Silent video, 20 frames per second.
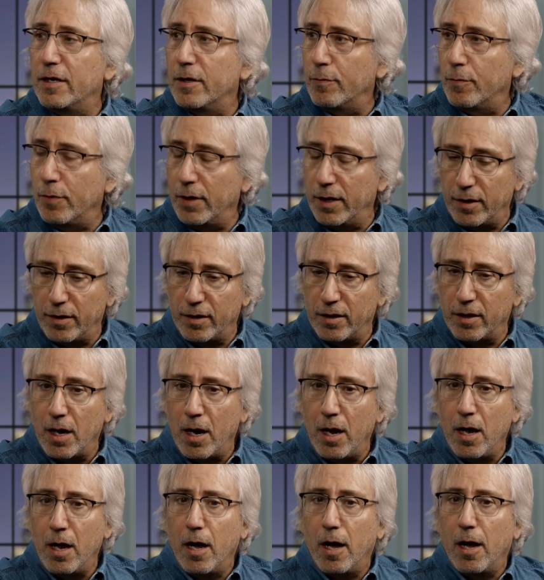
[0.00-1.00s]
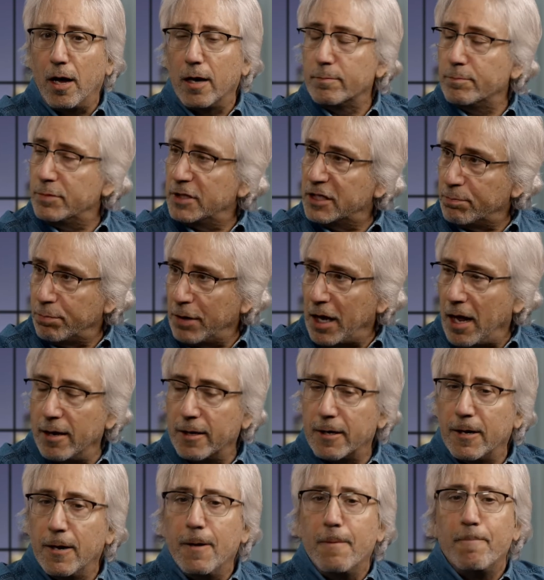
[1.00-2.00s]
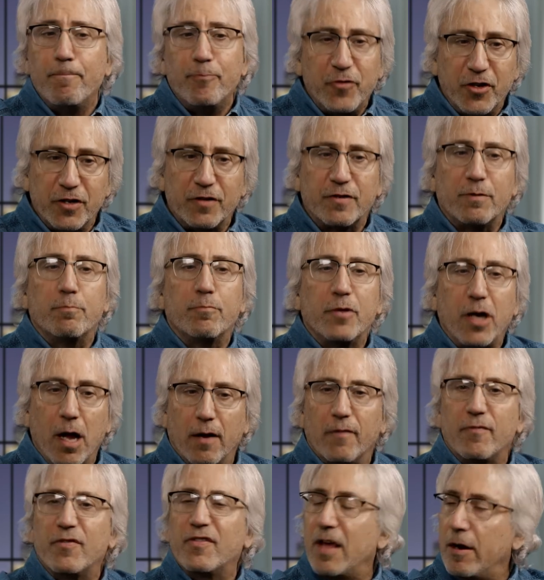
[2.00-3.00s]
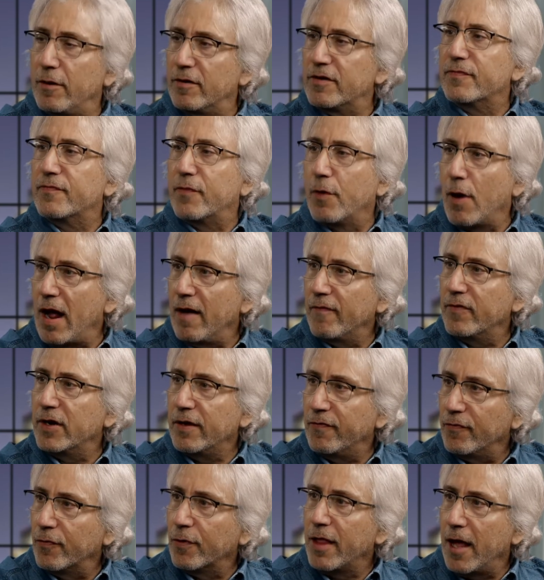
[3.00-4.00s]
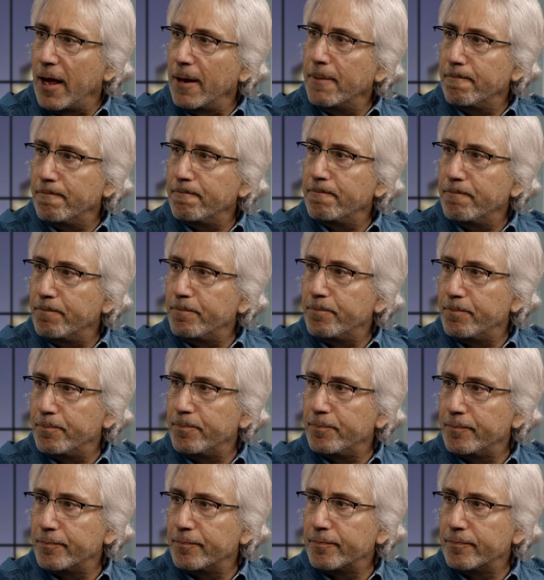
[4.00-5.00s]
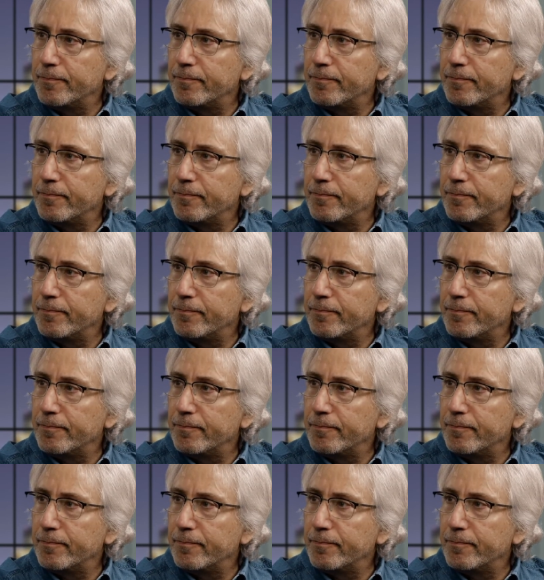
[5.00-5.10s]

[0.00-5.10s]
it with um, Splunk. Just kind of centers of gravity for that. You bet.